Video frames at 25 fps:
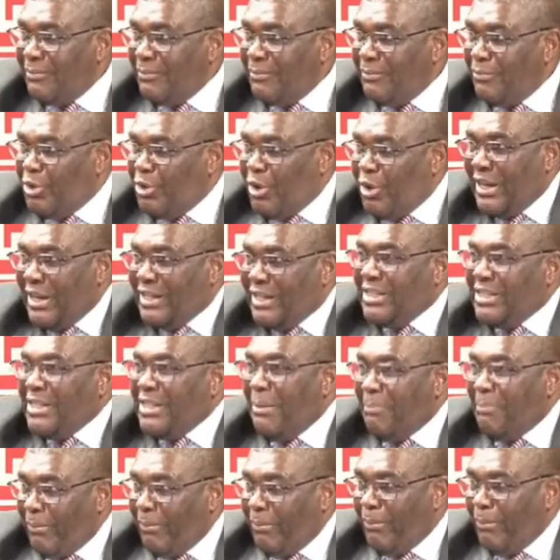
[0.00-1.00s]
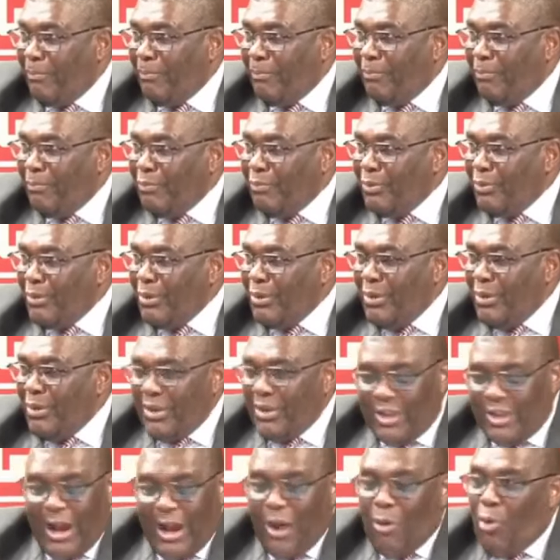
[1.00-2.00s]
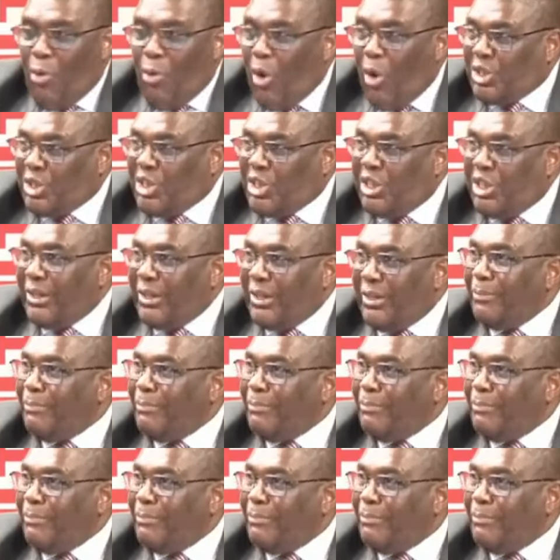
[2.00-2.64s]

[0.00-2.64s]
For example, they are watching.